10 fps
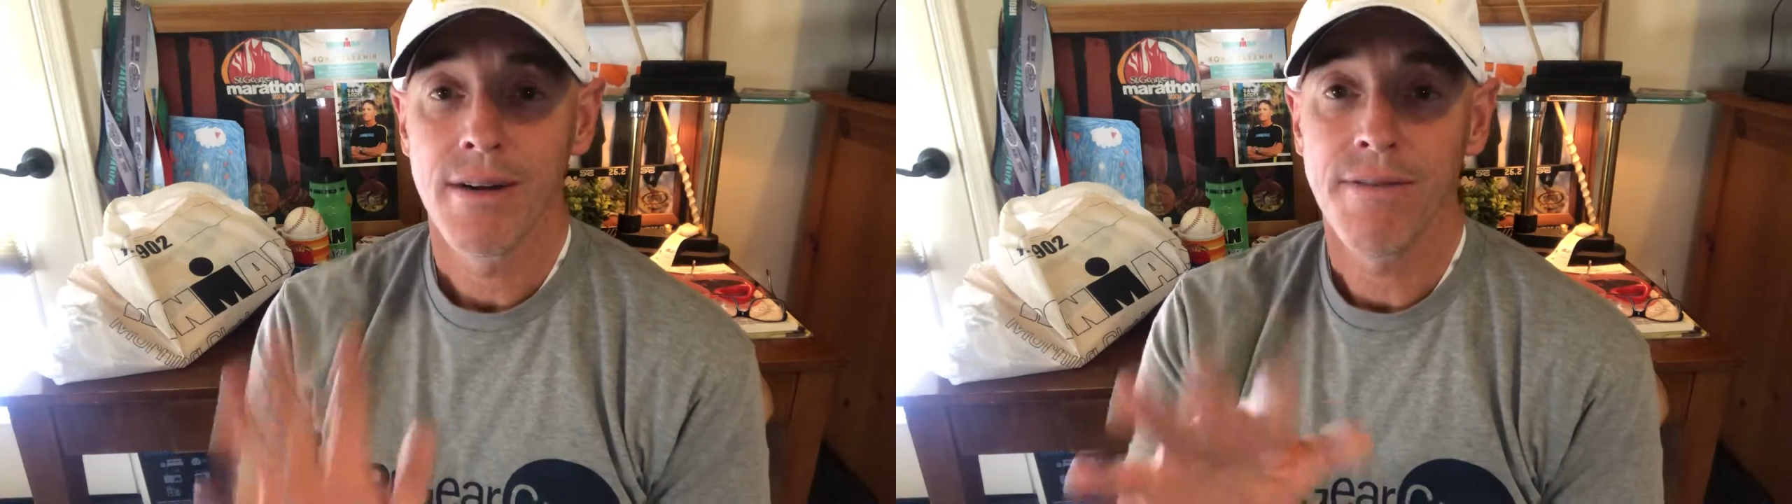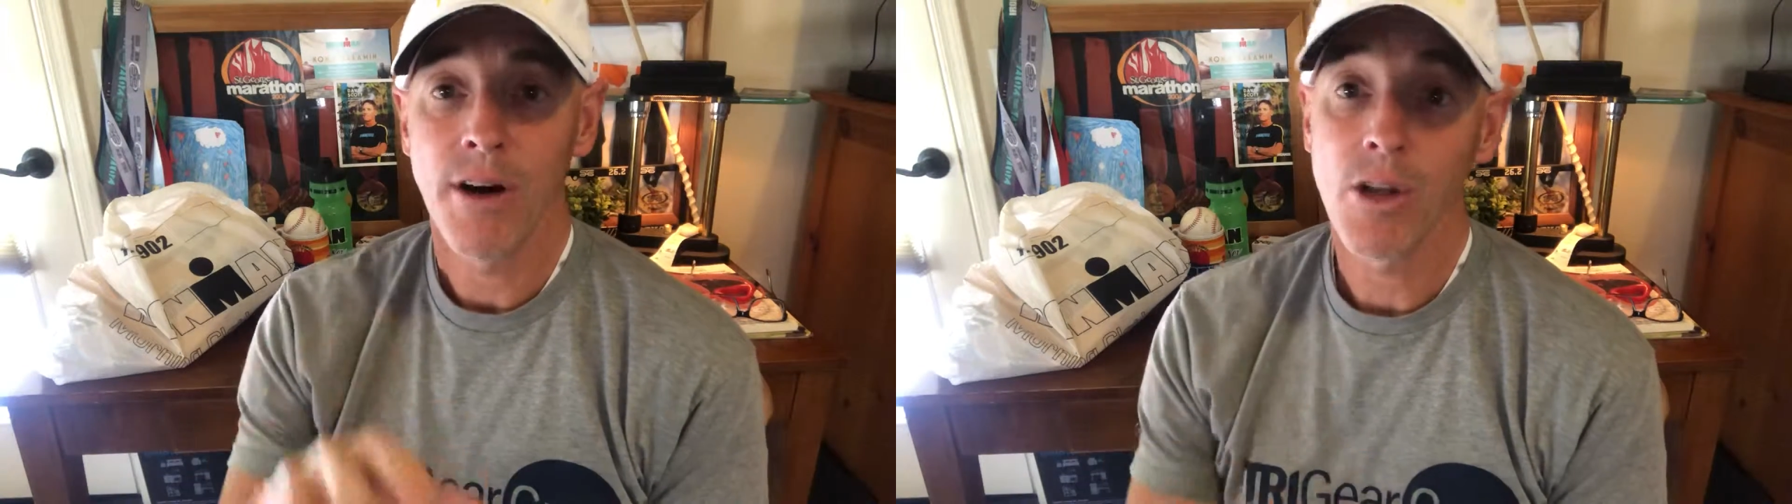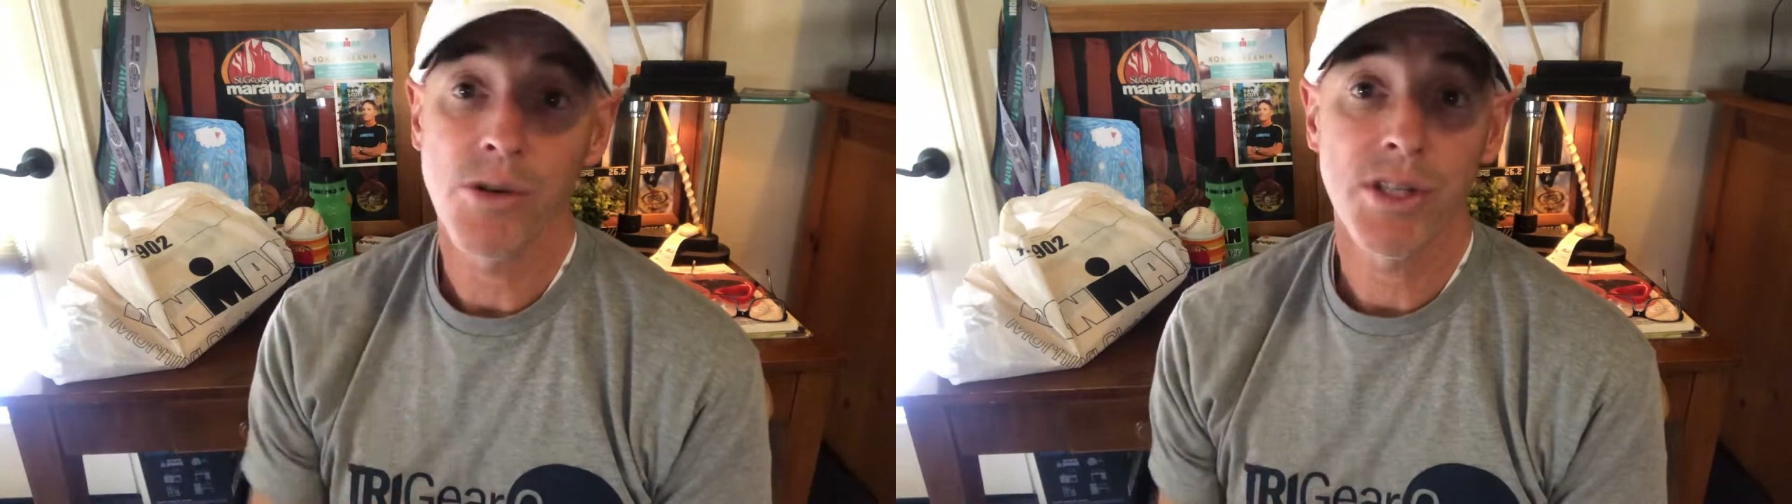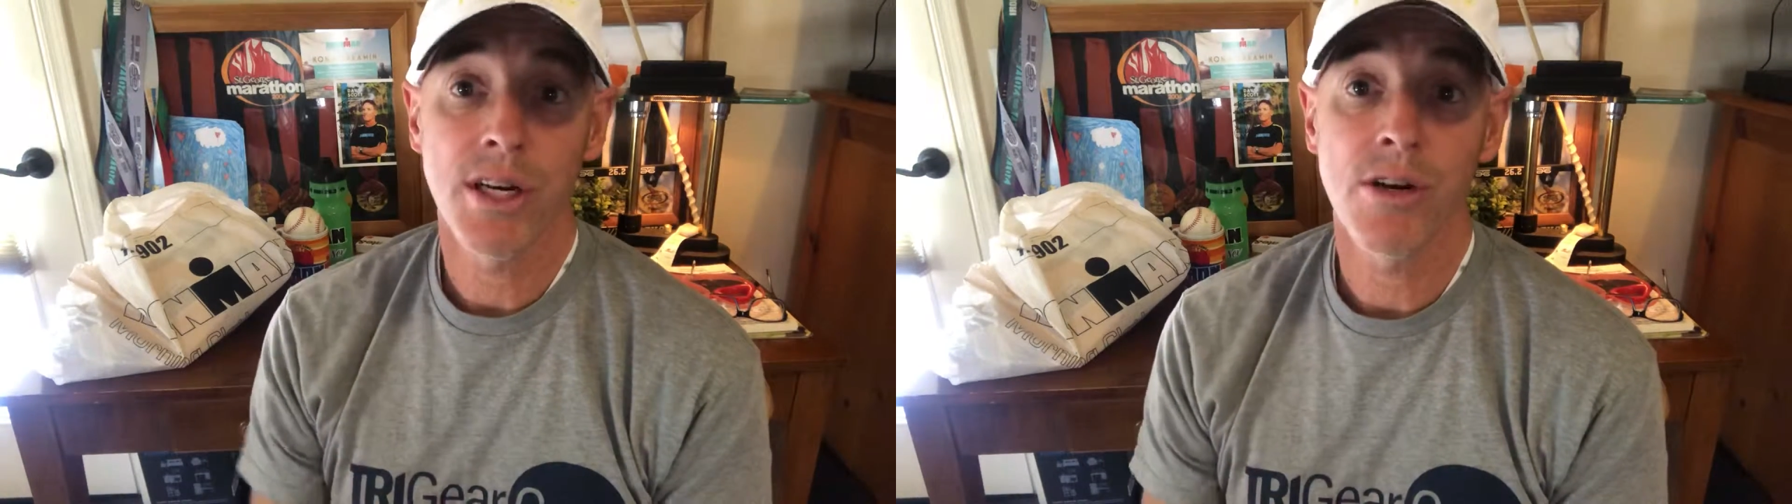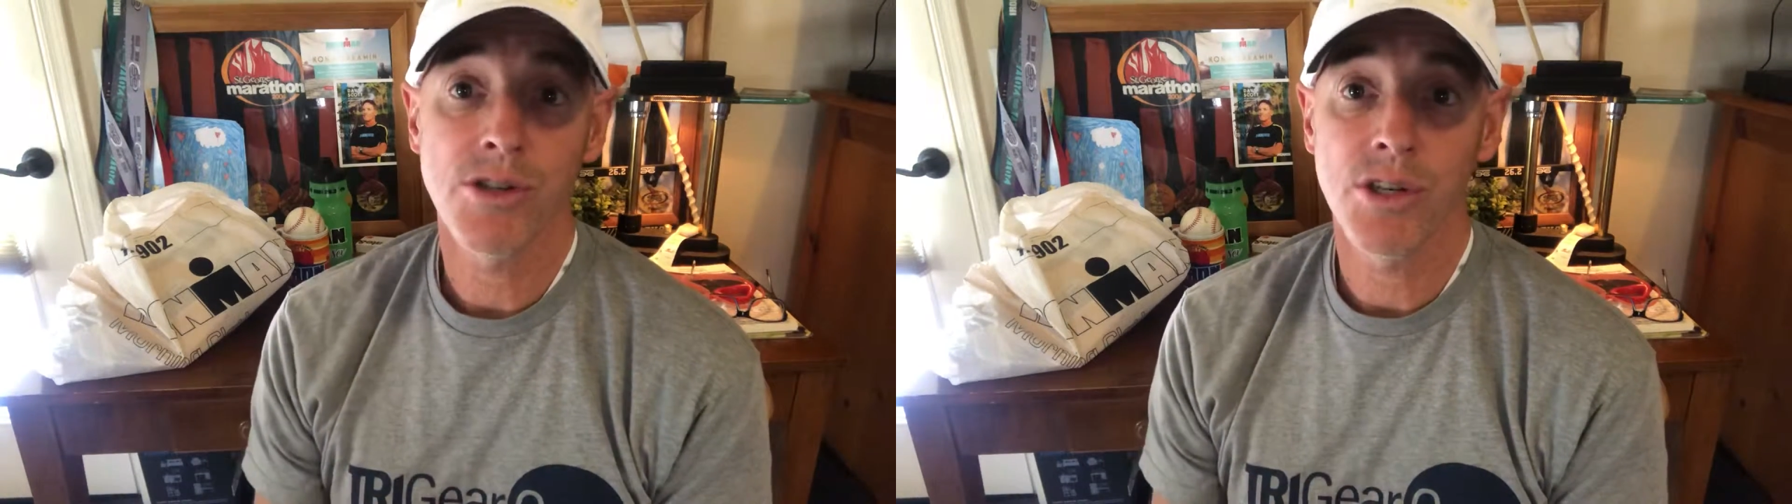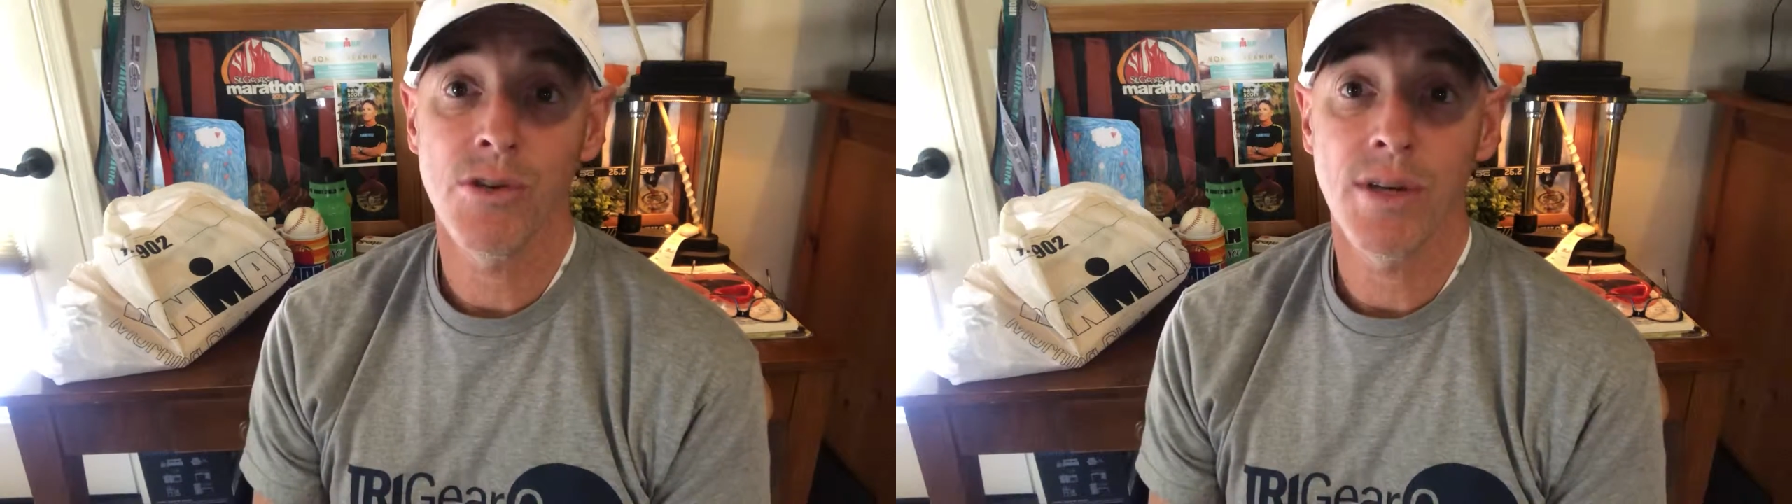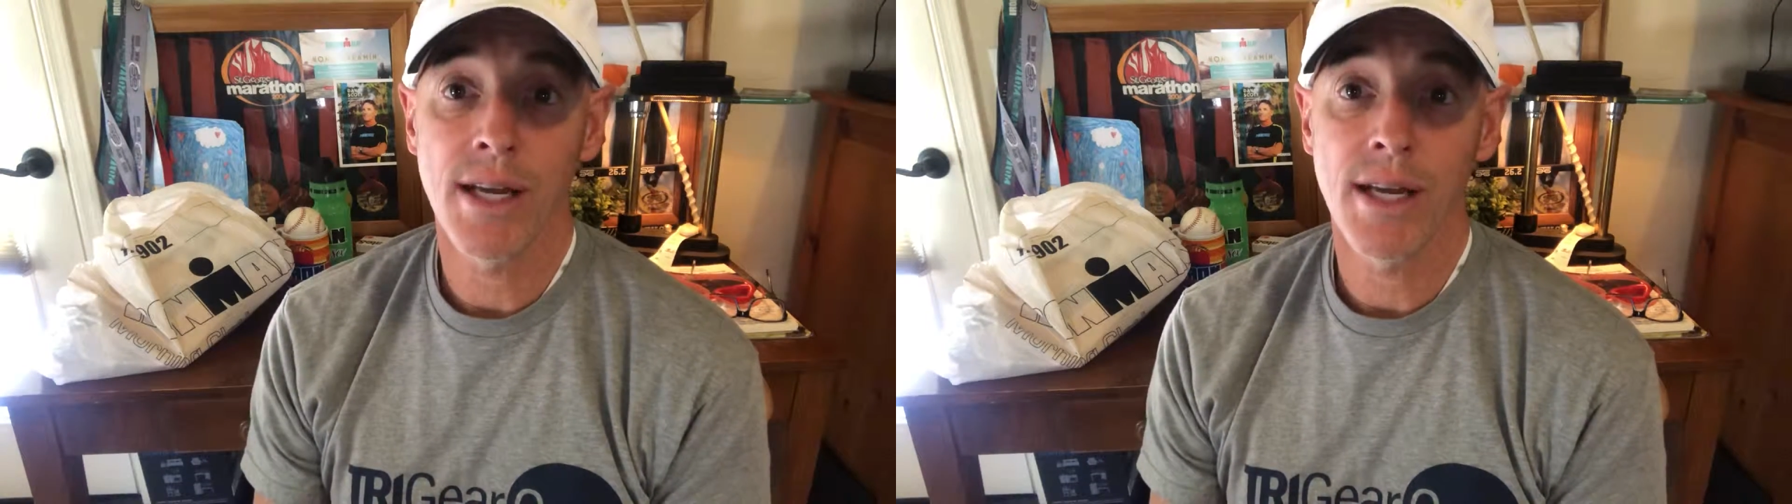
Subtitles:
Follow us here so you